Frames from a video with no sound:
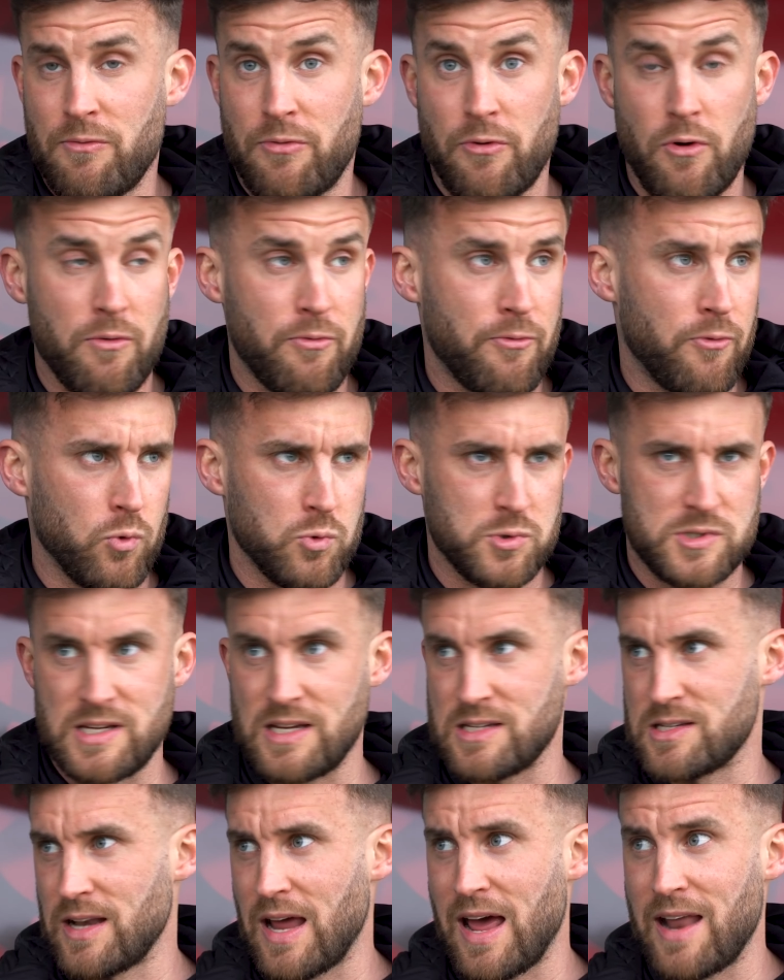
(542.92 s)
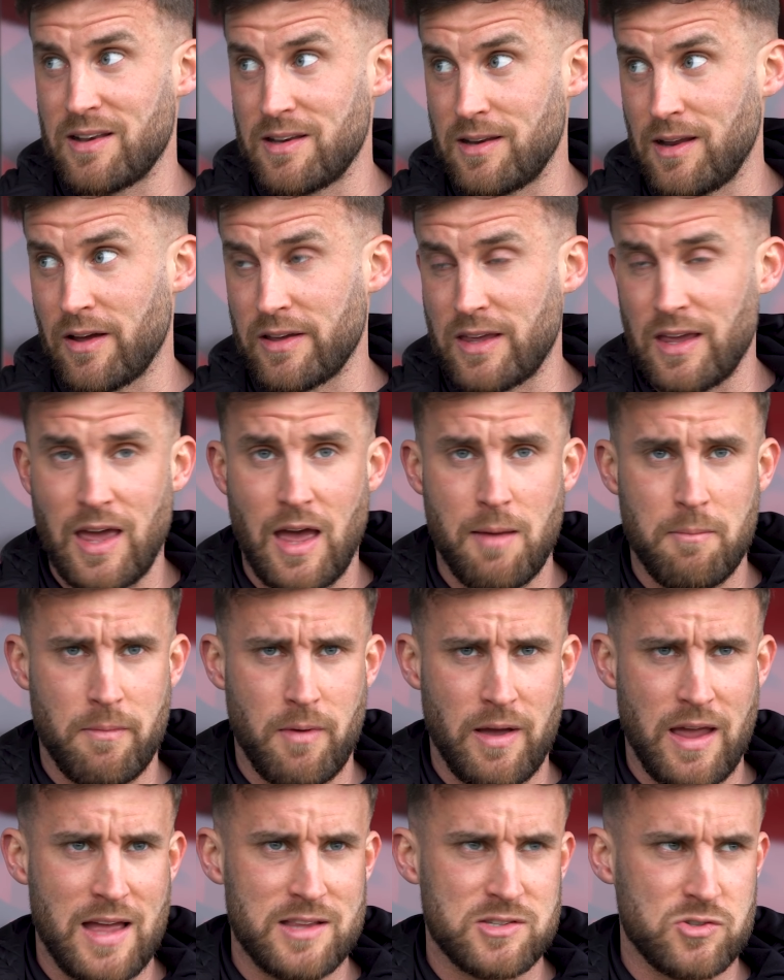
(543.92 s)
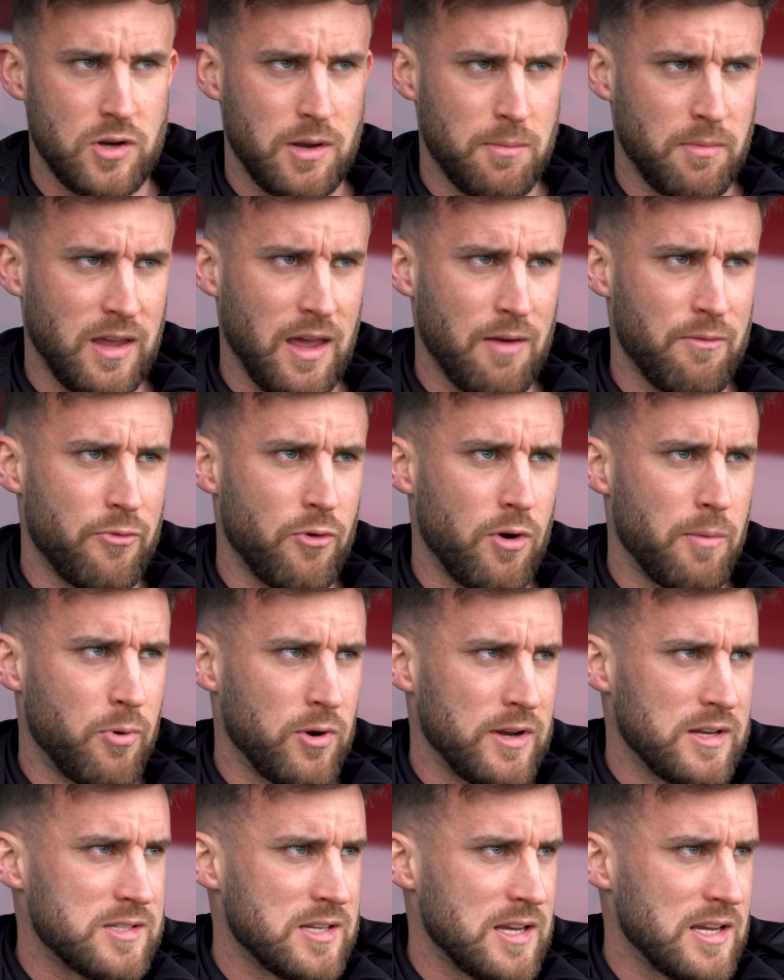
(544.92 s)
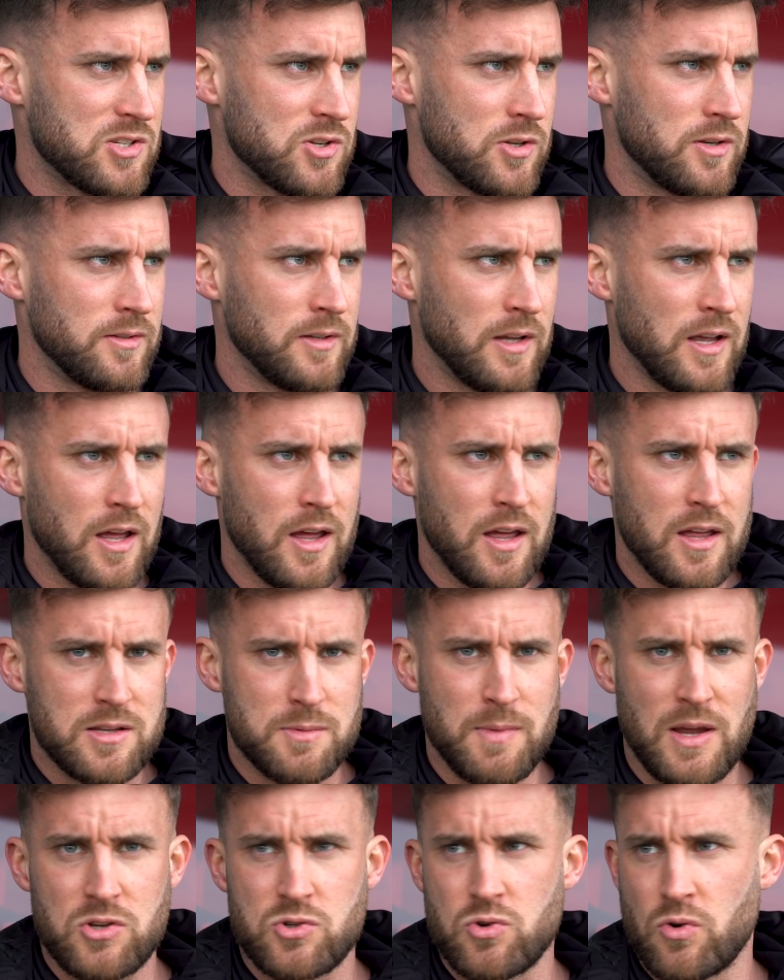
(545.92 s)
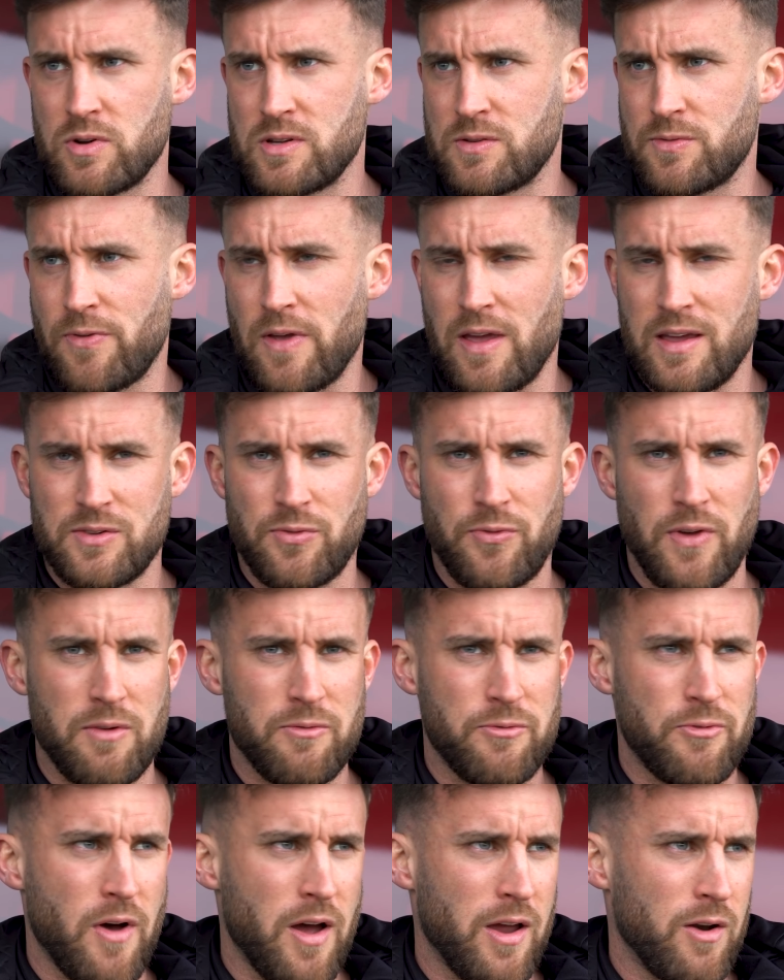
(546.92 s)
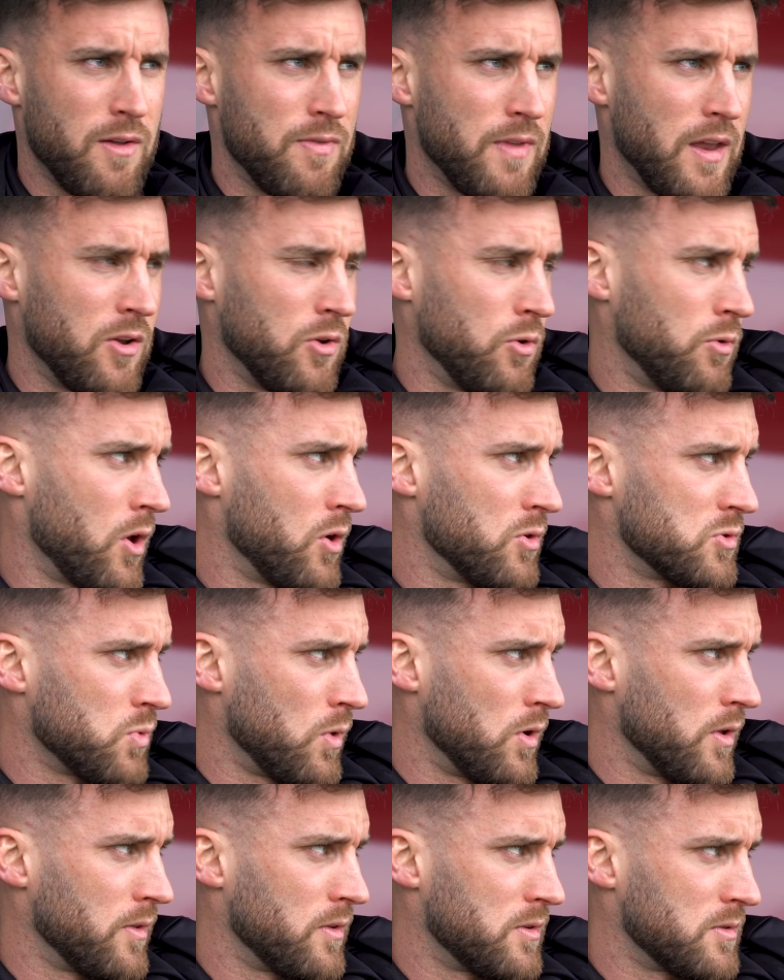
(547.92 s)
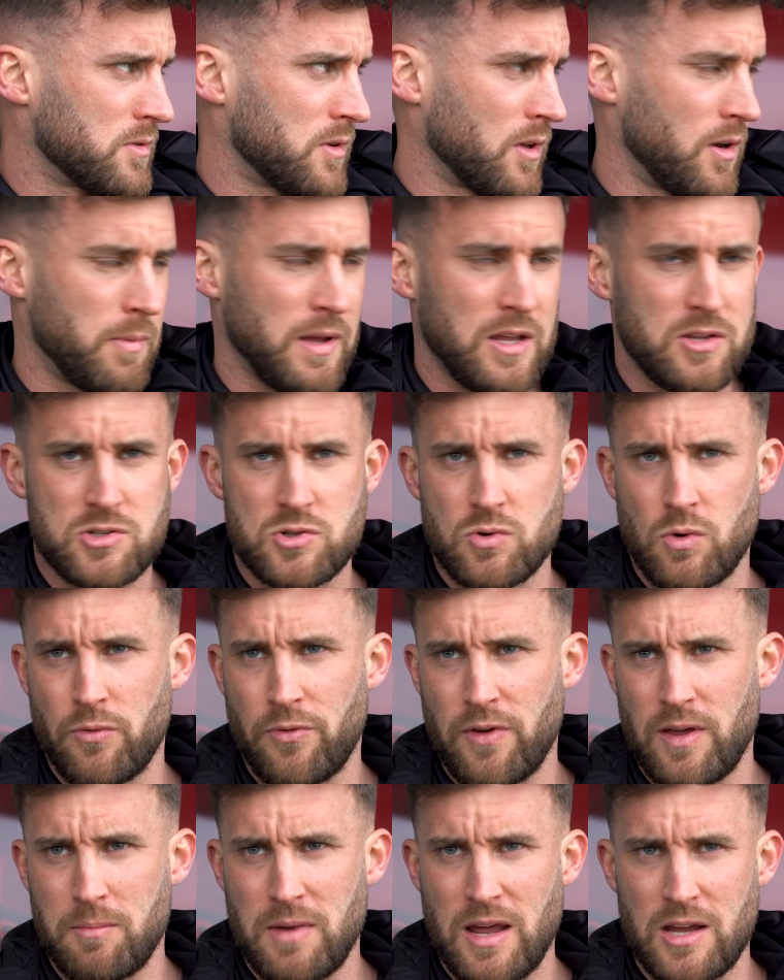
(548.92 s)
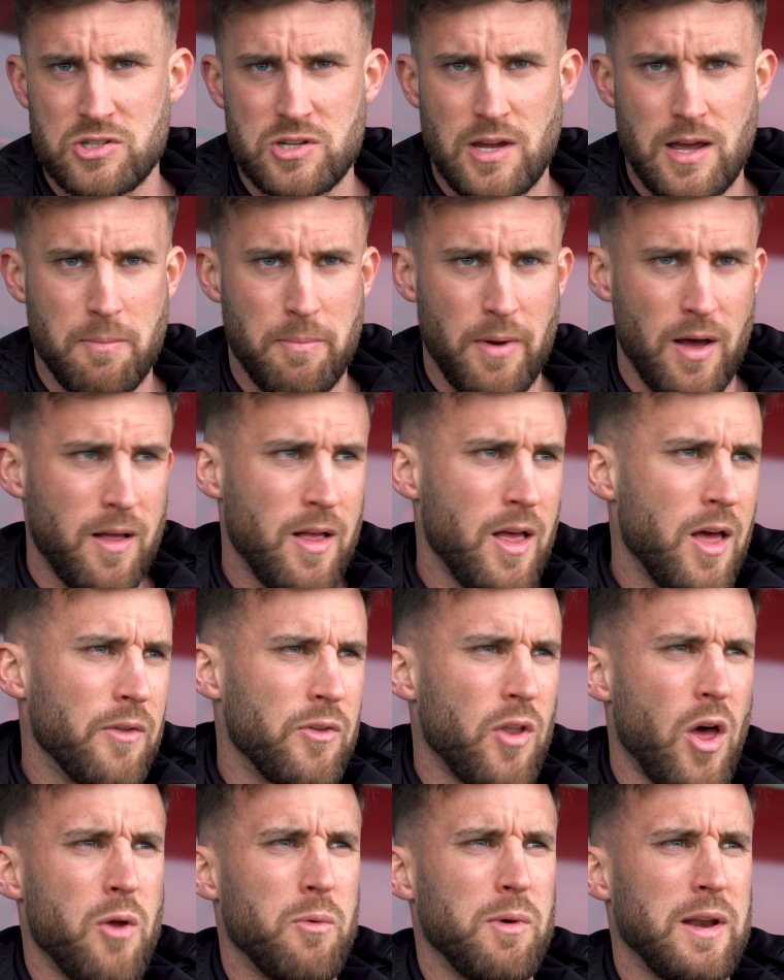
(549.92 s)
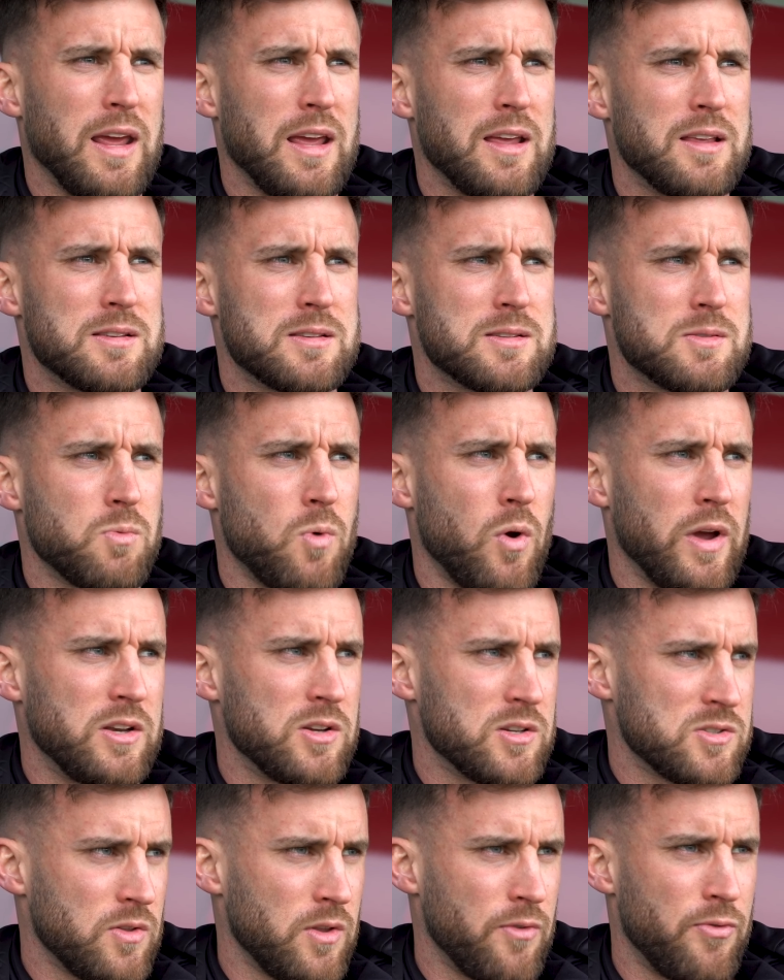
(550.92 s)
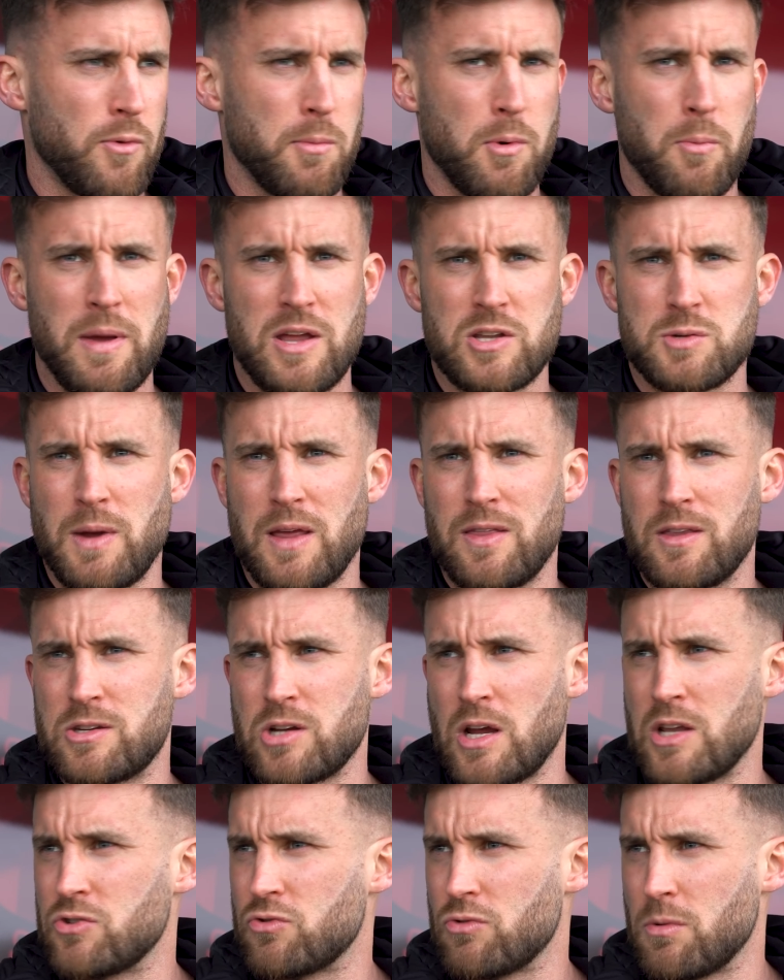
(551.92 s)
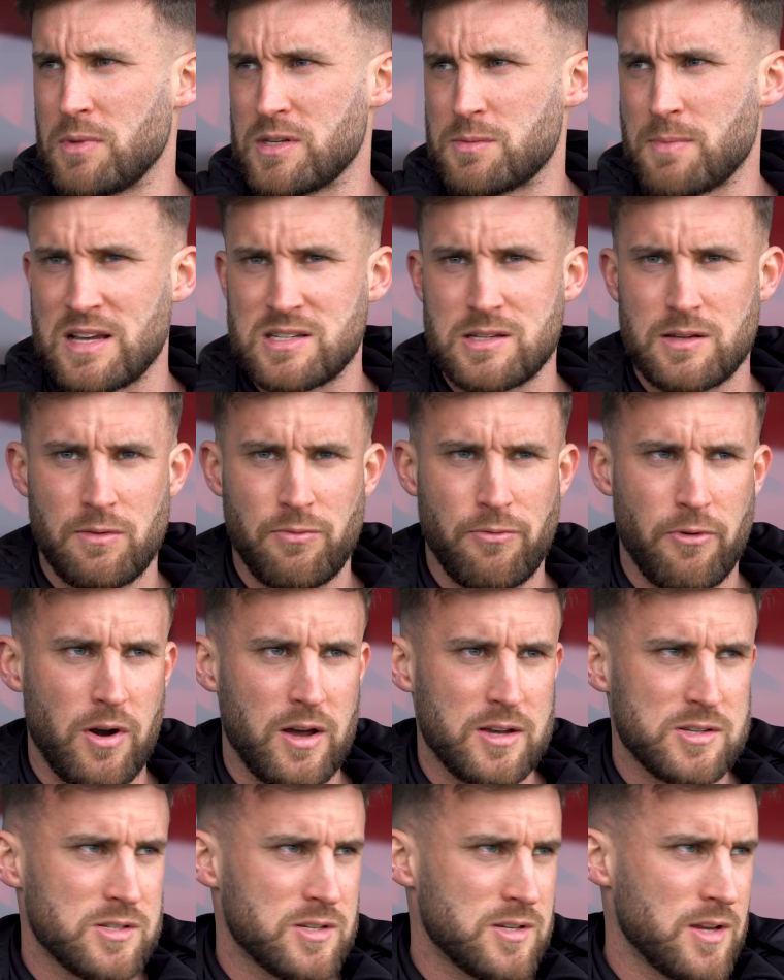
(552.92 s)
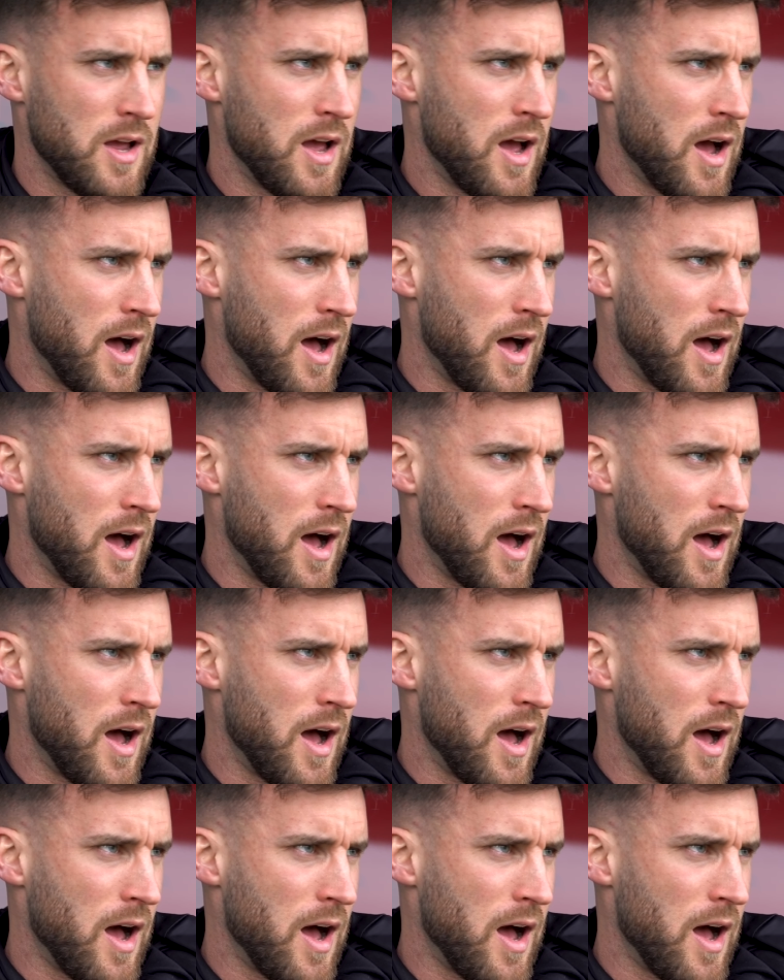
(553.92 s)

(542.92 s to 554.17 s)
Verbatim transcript: him for a full season and I can get my hands on him again for a pre-season to make sure he's fit, he's fit and fire, and then who knows what's going to be in store for him next year. But not only is what he does on the football pitch, but in the changing room, he's massive for us.